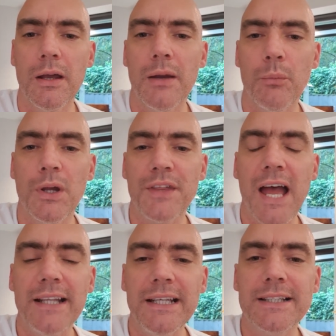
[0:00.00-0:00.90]
with
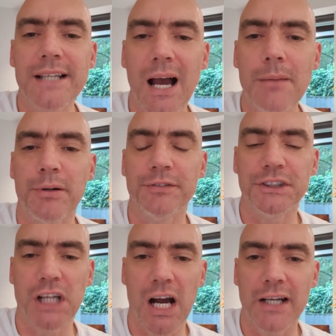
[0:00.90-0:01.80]
any type of
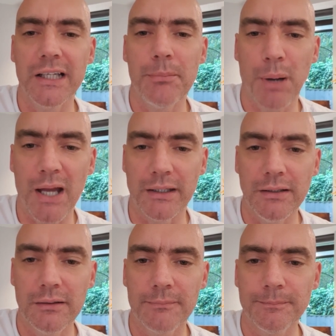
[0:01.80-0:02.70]
shiny paint,
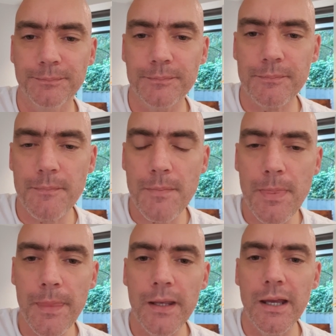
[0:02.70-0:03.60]

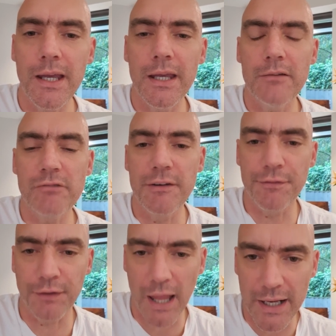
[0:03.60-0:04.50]
it
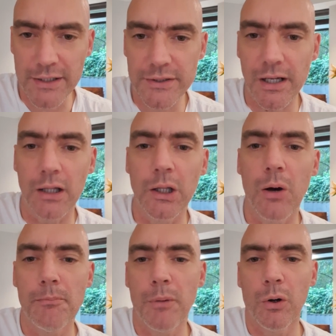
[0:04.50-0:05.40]
reflects a
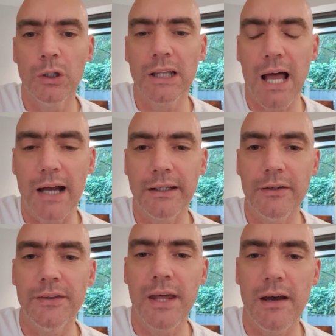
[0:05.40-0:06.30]
lot more light
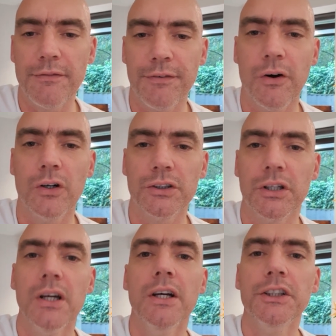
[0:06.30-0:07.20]
and therefore
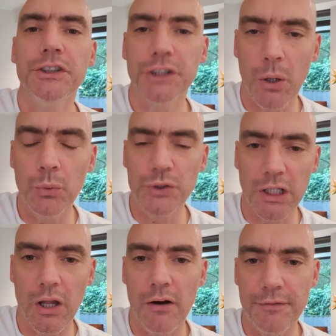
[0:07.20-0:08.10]
shows a
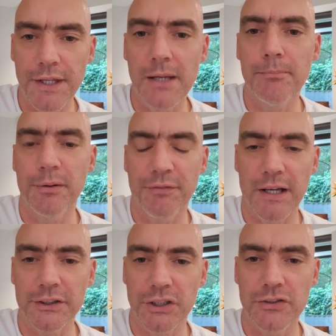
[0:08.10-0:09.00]
lot of the
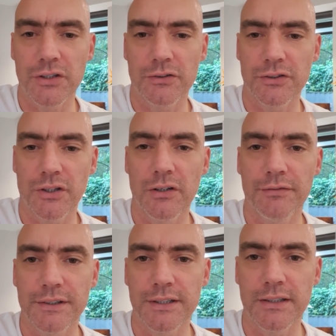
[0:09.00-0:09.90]
imperfections on
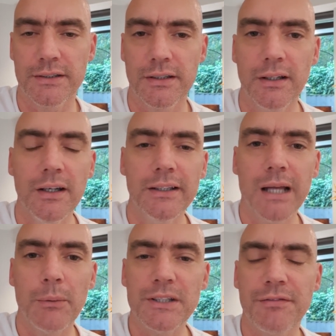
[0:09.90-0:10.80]
surfaces.
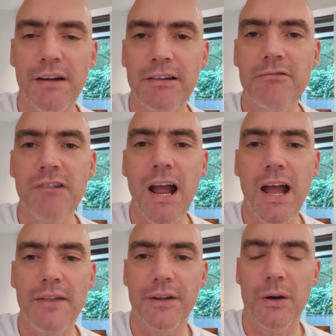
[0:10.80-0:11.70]
Now, it's very
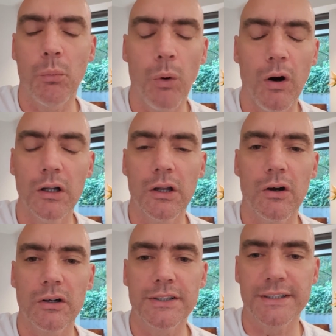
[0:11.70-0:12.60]
rare that a wall
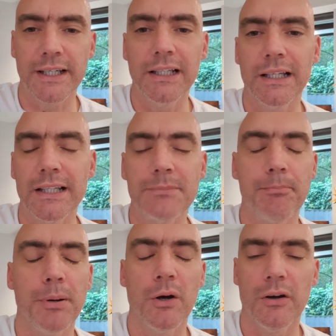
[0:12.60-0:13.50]
or a ceiling is
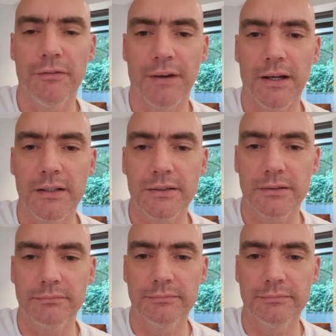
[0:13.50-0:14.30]
perfect.